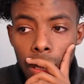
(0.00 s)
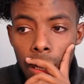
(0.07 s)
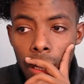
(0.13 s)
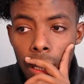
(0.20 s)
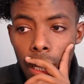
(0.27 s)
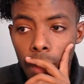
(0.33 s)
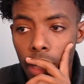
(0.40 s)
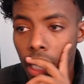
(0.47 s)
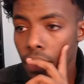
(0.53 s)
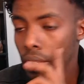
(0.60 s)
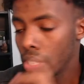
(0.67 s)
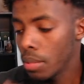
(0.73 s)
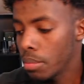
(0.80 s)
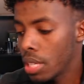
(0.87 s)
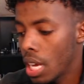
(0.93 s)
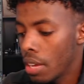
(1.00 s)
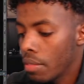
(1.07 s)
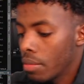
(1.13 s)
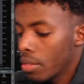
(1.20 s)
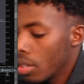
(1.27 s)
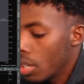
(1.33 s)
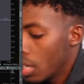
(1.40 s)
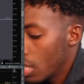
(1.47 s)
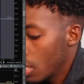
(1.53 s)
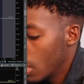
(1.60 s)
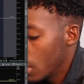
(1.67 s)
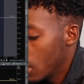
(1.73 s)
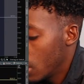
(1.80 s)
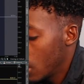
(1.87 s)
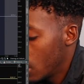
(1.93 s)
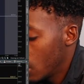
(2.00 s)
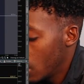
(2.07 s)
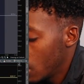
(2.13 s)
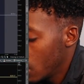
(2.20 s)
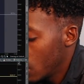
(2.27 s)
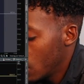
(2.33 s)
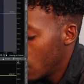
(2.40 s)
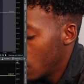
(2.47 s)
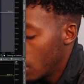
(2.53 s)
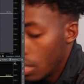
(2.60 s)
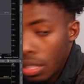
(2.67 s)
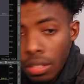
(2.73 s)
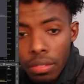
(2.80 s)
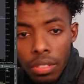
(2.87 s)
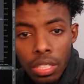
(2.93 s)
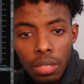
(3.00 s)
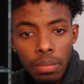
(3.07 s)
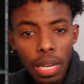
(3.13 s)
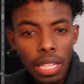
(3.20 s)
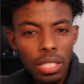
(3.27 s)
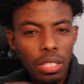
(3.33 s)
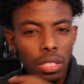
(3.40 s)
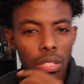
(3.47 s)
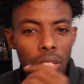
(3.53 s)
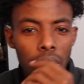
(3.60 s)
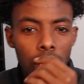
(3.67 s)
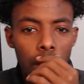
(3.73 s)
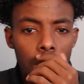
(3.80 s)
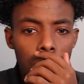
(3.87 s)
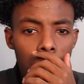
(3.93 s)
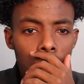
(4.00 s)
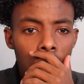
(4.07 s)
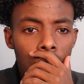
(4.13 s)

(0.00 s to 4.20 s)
I'm gonna give it some time for SPY to cook a little bit.